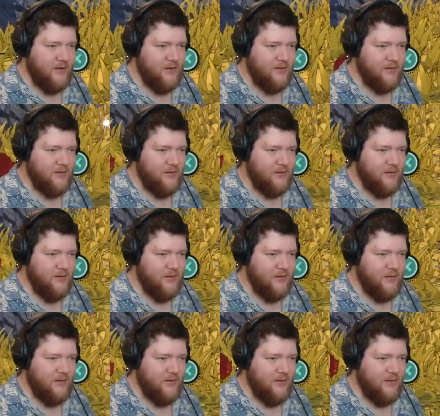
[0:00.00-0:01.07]

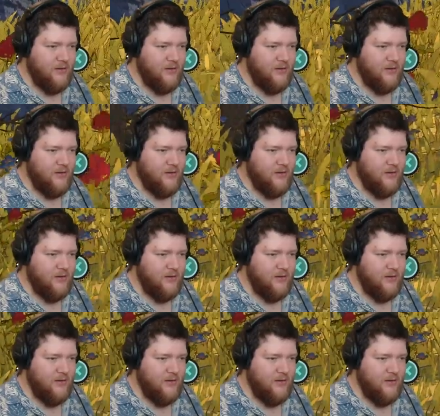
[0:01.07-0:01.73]
Nobody speaks.